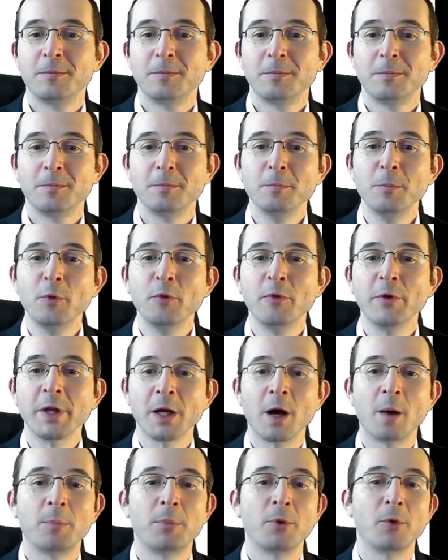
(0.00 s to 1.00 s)
moving
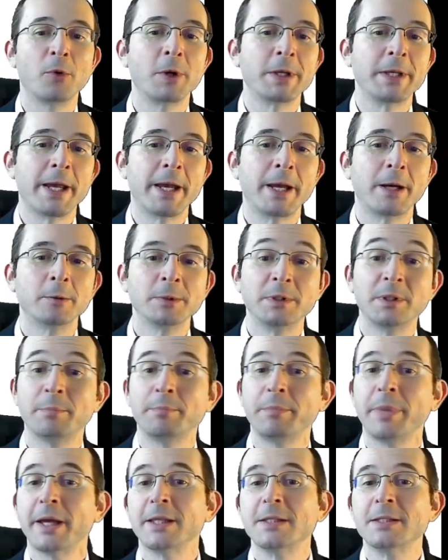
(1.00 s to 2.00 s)
up or down
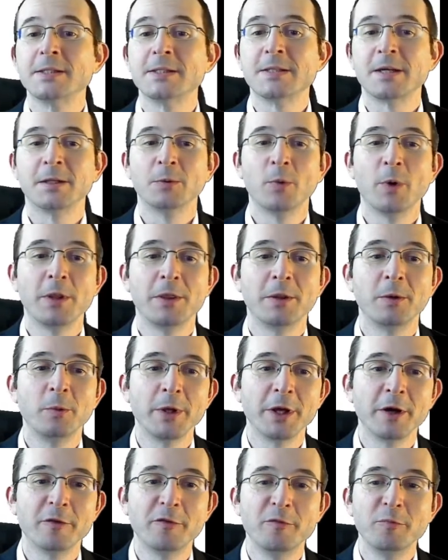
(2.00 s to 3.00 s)
depends on whether we
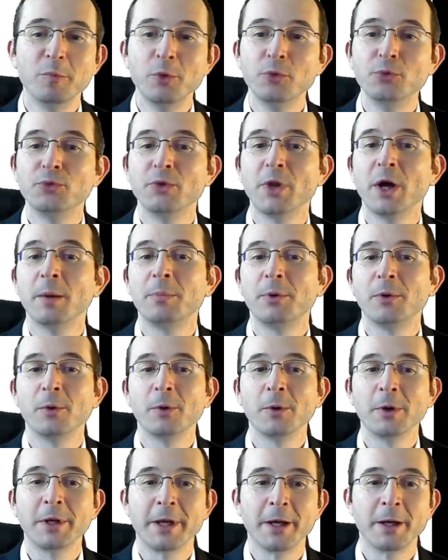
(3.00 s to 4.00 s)
have moved up
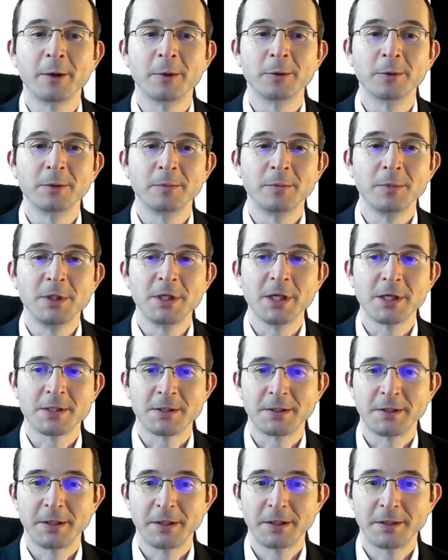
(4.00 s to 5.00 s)
or down
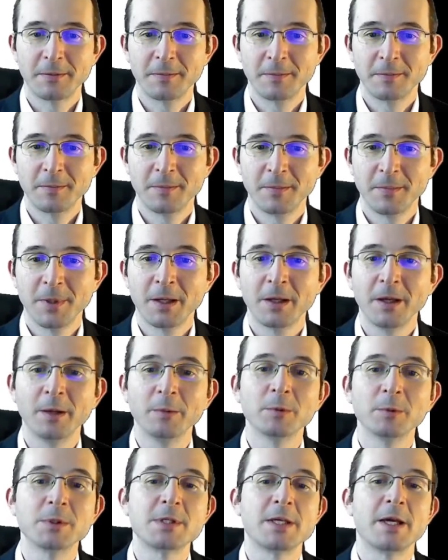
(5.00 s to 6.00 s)
yesterday. And
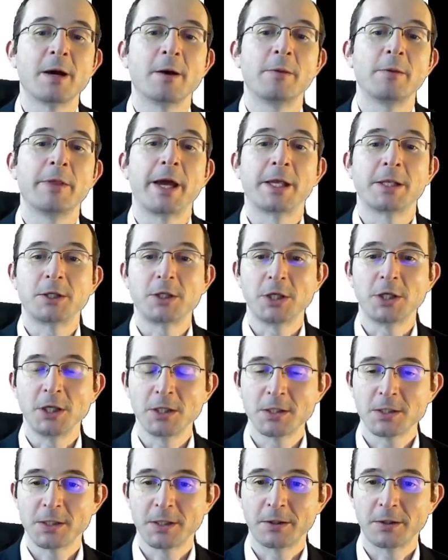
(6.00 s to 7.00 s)
we'll see how that
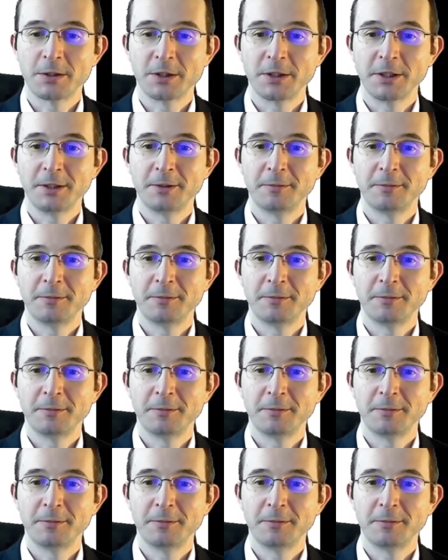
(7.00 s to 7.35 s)
changes our tree.